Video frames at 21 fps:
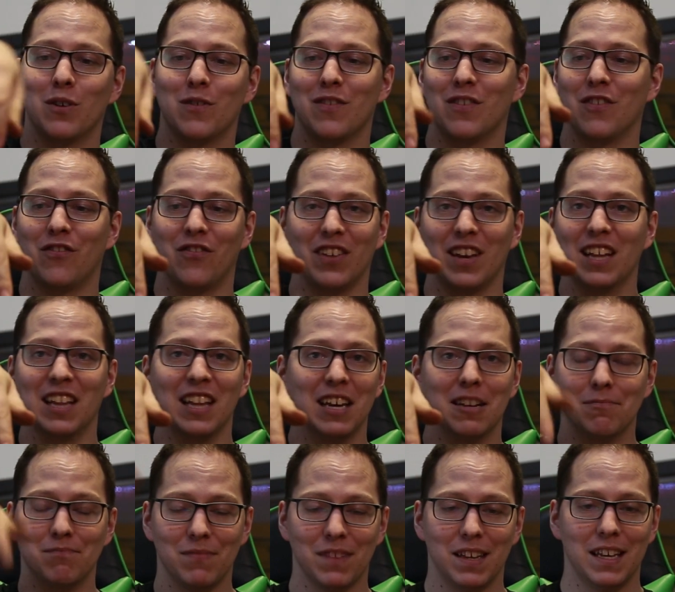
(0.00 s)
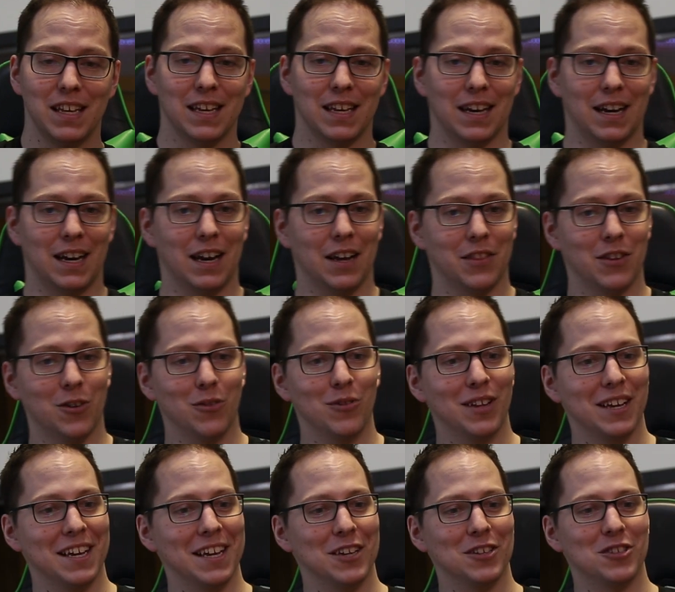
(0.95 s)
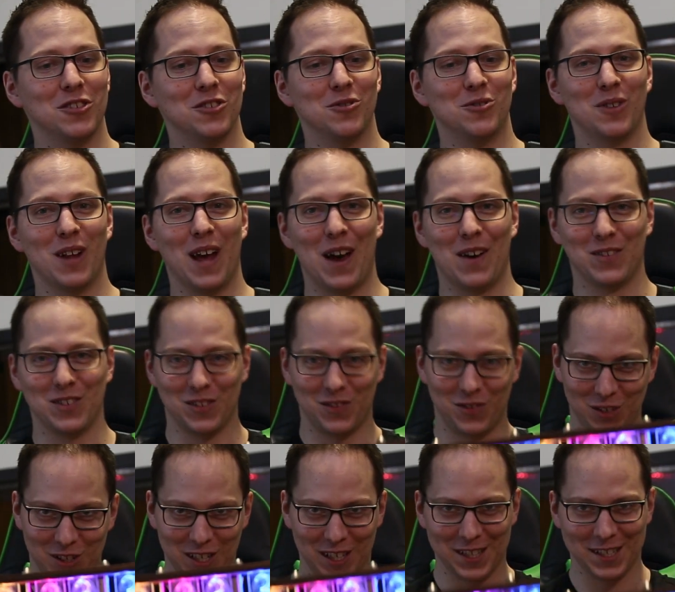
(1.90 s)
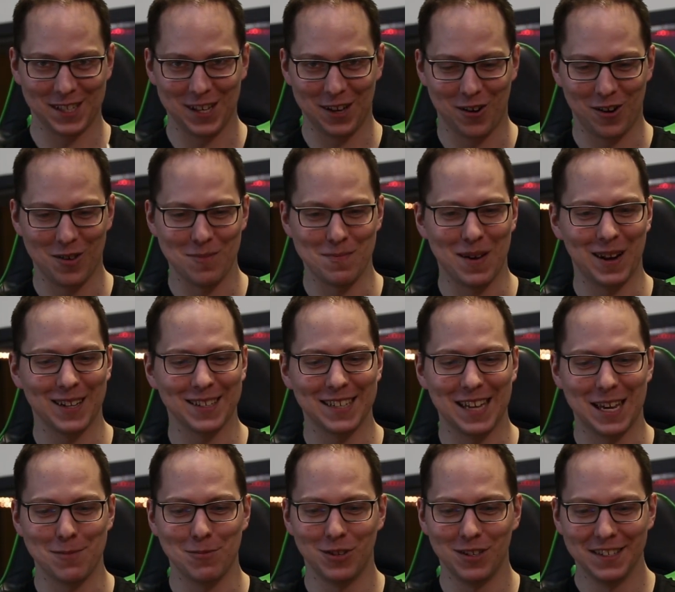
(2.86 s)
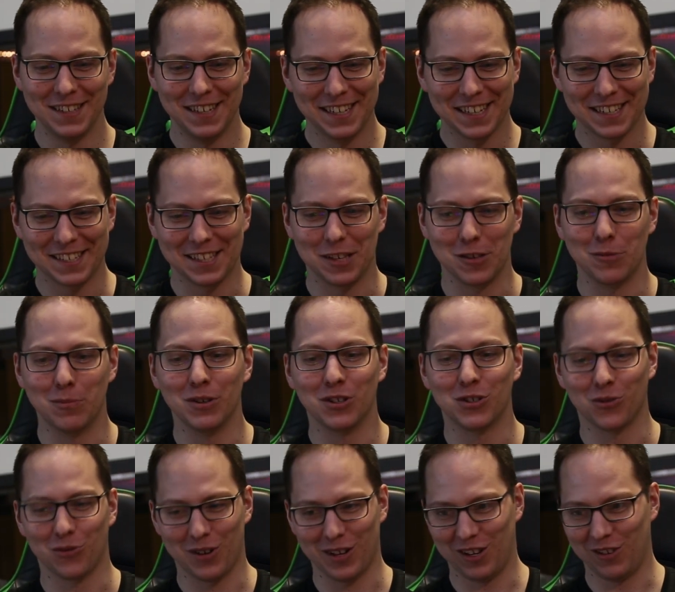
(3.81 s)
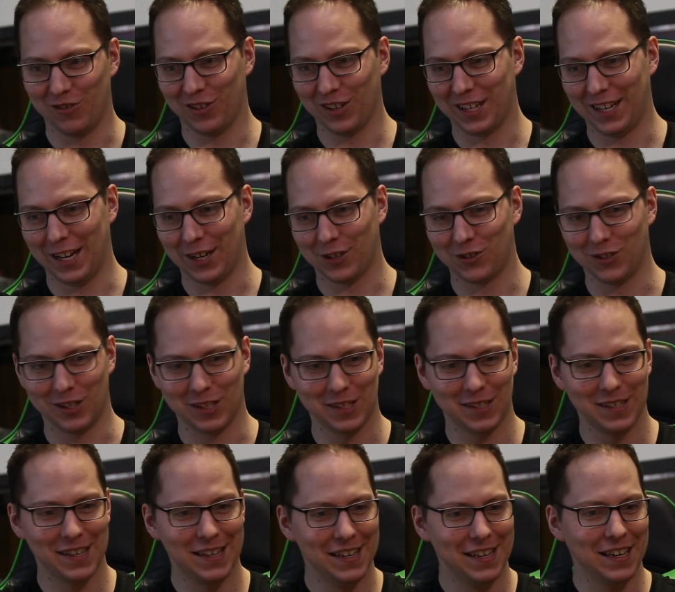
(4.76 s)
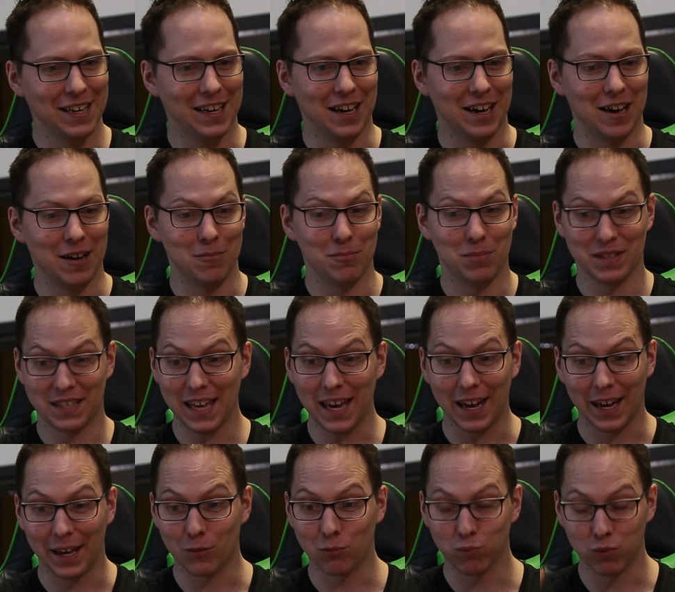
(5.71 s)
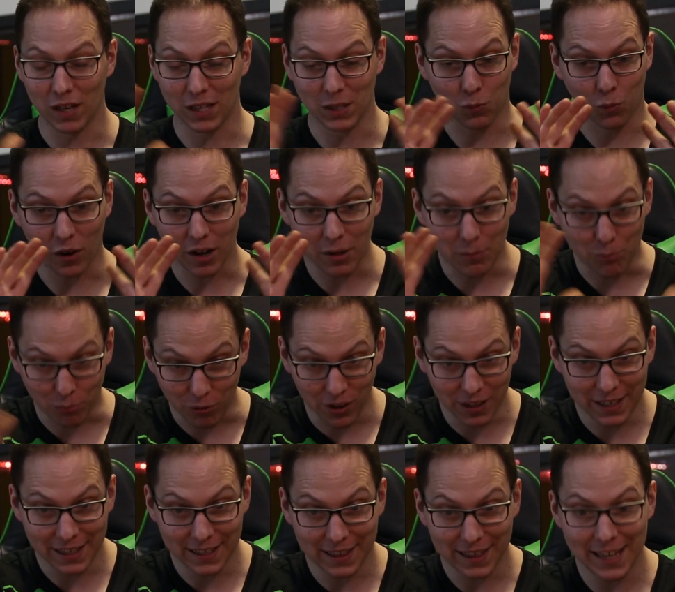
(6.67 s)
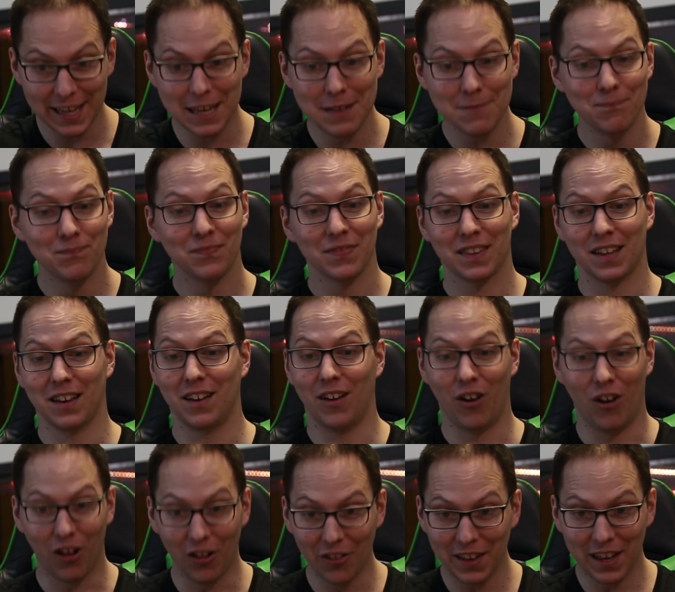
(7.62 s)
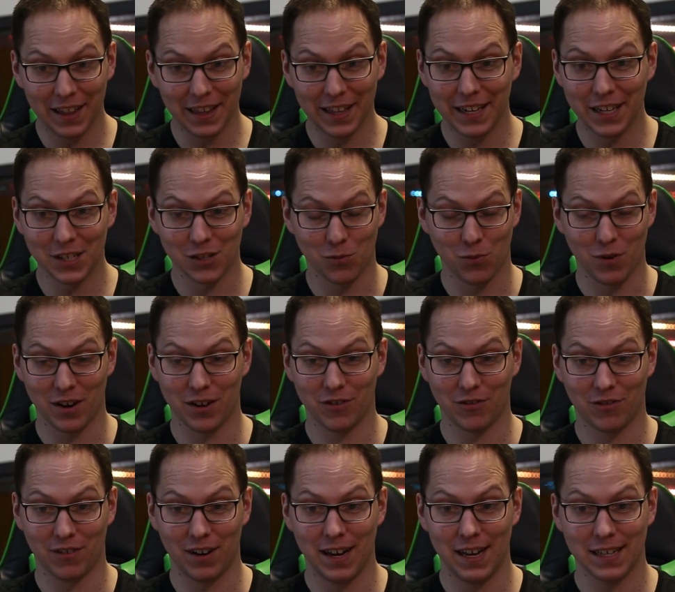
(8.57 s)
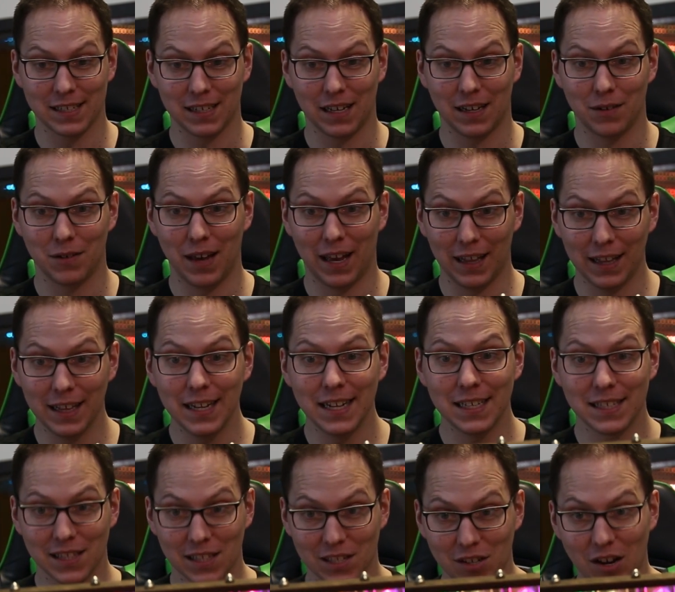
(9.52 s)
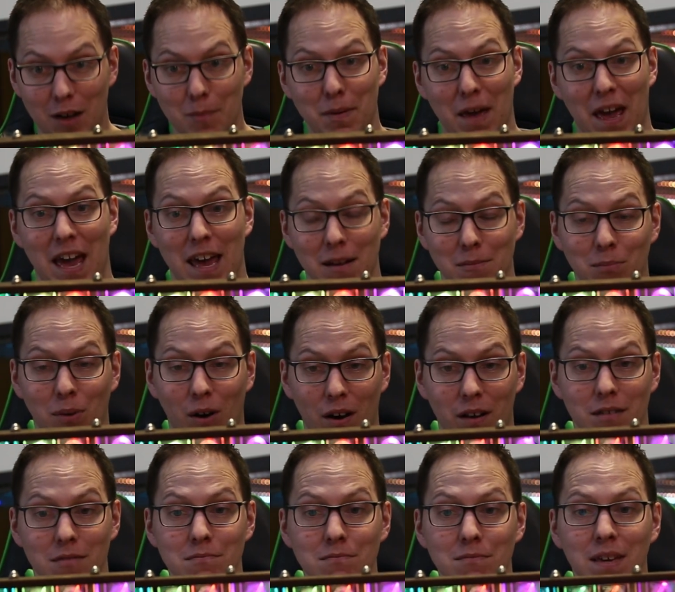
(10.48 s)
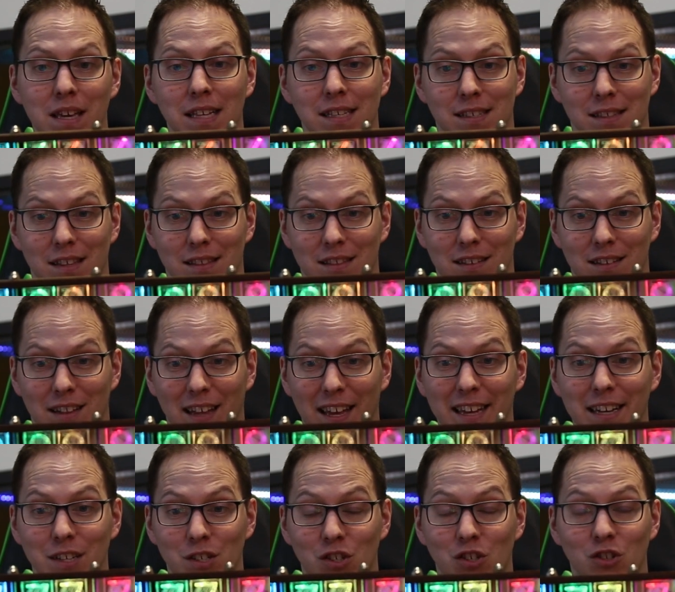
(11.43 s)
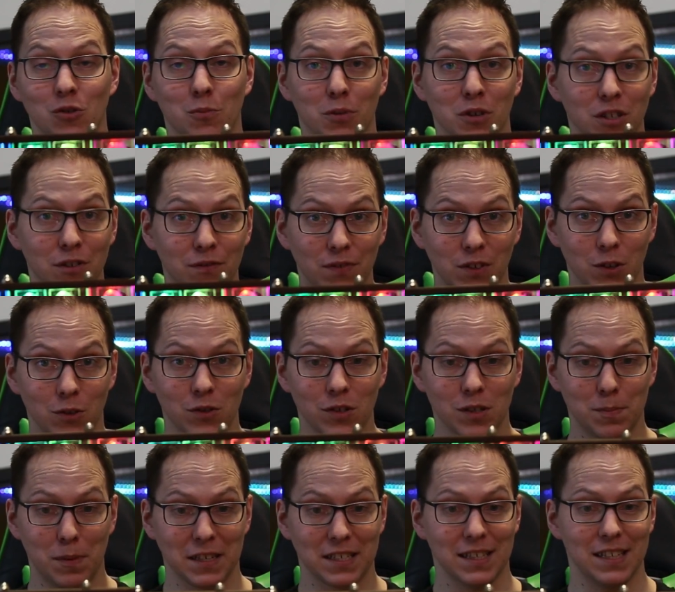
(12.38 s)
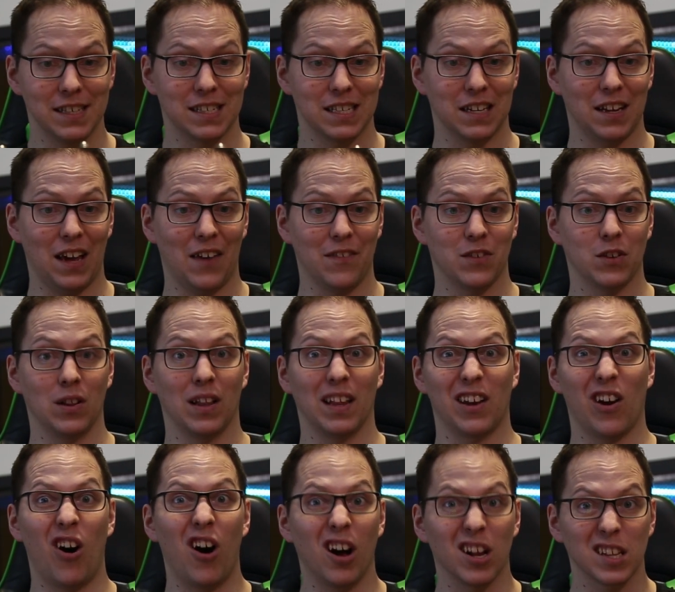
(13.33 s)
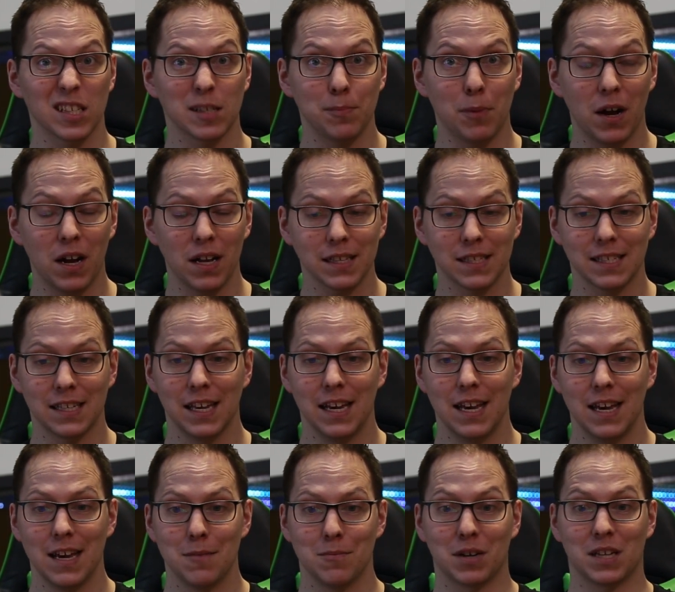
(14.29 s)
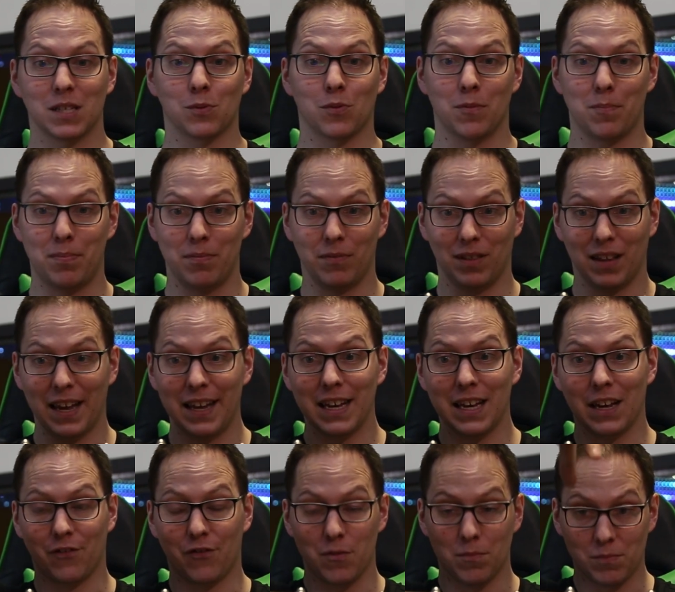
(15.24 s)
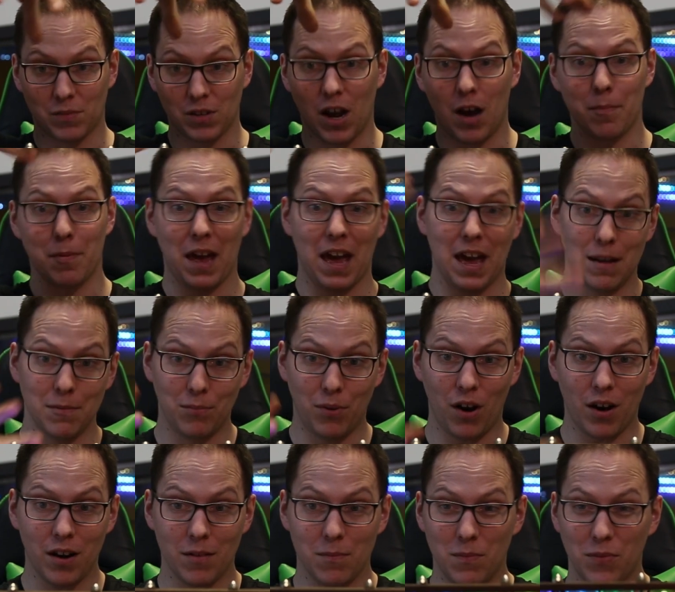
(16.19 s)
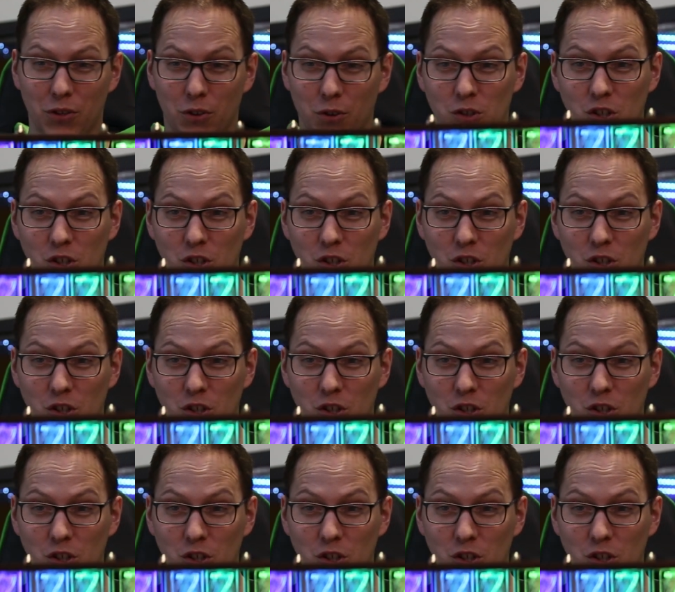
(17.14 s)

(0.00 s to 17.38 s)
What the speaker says: even feel it. The only issue you'd have is if you set this down on a metal table, because then you'd be shorting out the connections. But yeah, it's working brilliantly. All the LEDs are working great. LEDs in the top and bottom means that the light is super diffused. Basically, instead of having like hot spots, because we're lighting it from top and bottom, they're